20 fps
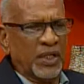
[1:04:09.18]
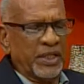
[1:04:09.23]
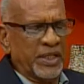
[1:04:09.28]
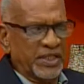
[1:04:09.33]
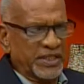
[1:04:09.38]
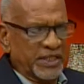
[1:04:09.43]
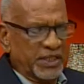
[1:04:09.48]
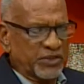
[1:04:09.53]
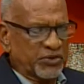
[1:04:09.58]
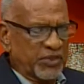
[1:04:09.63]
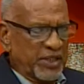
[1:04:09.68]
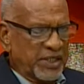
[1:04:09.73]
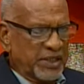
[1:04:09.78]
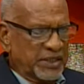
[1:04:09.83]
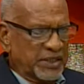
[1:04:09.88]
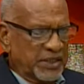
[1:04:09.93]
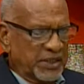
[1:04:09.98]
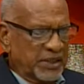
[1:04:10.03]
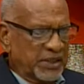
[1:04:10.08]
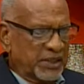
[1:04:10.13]
These are
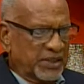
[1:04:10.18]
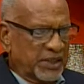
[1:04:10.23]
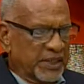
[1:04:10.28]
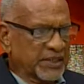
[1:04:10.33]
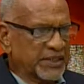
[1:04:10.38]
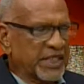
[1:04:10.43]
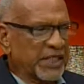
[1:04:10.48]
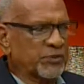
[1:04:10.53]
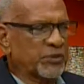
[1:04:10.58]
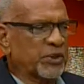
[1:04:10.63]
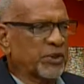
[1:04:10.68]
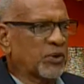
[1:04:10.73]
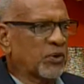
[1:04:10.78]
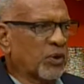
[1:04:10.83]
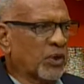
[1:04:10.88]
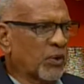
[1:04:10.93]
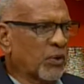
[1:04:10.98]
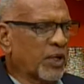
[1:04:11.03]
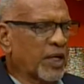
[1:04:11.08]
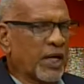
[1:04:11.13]
transient things that will go
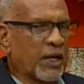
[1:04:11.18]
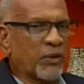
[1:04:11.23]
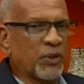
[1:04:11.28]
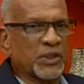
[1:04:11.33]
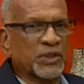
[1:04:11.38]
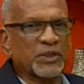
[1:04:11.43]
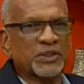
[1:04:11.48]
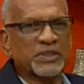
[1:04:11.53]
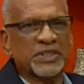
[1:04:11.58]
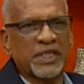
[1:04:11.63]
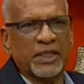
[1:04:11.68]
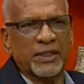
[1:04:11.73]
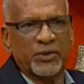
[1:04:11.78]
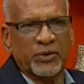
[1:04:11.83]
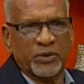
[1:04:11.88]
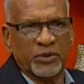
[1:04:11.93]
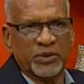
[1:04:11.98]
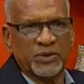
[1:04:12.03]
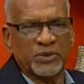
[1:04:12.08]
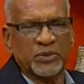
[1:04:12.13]
away. I want to tell
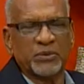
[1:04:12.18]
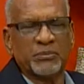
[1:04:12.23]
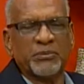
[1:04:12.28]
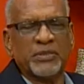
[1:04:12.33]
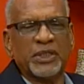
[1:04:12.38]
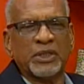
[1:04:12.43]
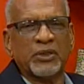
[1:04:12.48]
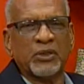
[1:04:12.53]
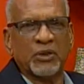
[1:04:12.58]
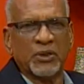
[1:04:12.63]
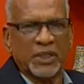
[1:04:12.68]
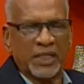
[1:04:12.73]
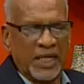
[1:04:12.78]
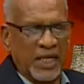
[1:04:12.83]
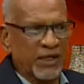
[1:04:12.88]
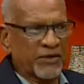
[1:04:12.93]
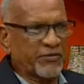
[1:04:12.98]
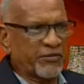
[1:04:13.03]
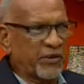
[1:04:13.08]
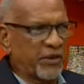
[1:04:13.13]
those who may not
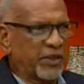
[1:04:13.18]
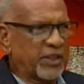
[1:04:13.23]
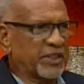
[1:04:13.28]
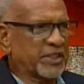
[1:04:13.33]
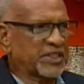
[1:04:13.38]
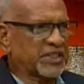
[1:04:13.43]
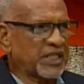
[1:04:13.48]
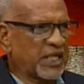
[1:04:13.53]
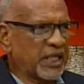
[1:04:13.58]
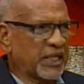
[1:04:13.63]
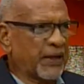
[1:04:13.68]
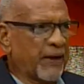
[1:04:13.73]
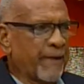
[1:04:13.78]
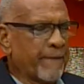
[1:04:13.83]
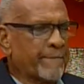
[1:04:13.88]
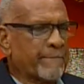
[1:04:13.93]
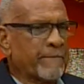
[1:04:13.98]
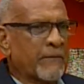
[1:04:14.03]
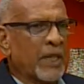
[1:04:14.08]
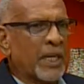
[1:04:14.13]
like foreigners that.
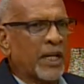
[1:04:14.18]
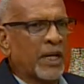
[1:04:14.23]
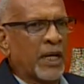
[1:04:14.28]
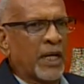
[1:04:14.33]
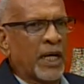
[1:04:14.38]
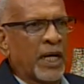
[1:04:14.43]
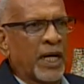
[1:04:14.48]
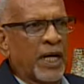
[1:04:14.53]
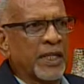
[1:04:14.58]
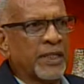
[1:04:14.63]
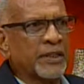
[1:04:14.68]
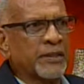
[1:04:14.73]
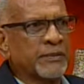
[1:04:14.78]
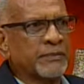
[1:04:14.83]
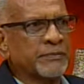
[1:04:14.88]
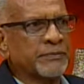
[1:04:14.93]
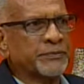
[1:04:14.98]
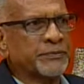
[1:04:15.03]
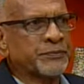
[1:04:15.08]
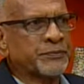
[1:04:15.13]
And
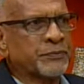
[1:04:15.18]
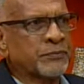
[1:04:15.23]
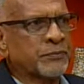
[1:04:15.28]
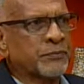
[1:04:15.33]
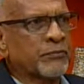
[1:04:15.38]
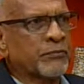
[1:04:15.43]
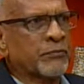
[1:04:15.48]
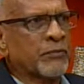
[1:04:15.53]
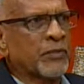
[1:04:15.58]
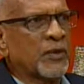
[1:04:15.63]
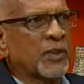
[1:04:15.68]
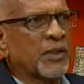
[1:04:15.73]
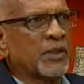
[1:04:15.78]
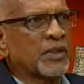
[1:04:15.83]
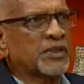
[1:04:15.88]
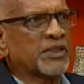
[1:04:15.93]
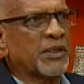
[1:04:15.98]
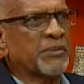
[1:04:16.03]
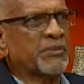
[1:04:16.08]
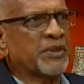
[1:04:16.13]

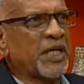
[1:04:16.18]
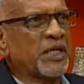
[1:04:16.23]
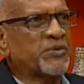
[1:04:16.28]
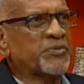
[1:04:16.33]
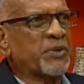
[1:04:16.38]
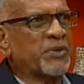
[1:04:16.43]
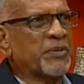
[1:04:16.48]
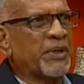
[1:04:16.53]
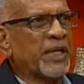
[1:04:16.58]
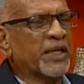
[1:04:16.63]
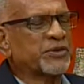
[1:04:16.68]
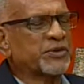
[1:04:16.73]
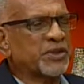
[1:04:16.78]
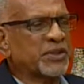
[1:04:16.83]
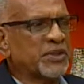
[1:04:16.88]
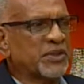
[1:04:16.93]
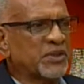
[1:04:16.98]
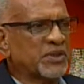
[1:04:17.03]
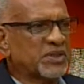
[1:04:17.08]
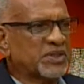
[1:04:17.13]
sometimes people
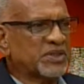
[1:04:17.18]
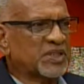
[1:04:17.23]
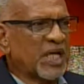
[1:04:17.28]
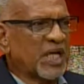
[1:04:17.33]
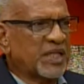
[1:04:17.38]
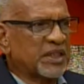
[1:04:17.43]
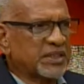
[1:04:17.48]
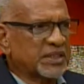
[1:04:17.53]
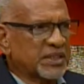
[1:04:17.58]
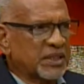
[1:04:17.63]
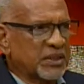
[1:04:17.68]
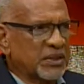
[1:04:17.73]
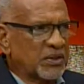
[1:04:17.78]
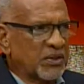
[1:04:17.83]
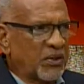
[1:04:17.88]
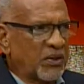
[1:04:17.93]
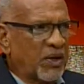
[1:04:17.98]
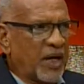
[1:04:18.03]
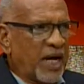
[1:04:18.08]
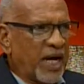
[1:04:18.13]
actually shelter
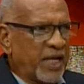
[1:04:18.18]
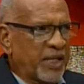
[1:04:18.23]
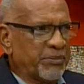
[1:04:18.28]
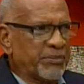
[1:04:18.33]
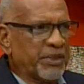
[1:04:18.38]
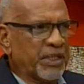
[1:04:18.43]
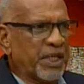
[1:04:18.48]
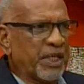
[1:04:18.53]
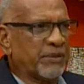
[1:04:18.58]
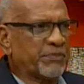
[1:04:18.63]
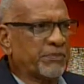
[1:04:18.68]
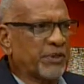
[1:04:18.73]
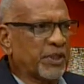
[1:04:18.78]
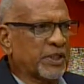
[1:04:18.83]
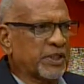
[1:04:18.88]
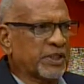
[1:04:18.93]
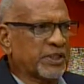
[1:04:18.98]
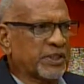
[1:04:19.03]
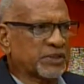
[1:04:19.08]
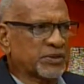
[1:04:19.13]
or hide behind
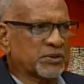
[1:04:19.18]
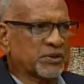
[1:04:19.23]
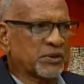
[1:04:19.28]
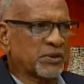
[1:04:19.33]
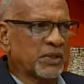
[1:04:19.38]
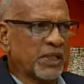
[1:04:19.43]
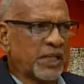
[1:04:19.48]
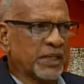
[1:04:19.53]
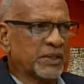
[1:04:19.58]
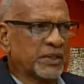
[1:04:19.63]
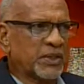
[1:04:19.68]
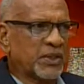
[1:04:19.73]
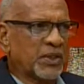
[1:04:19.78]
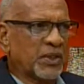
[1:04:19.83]
politics to do that.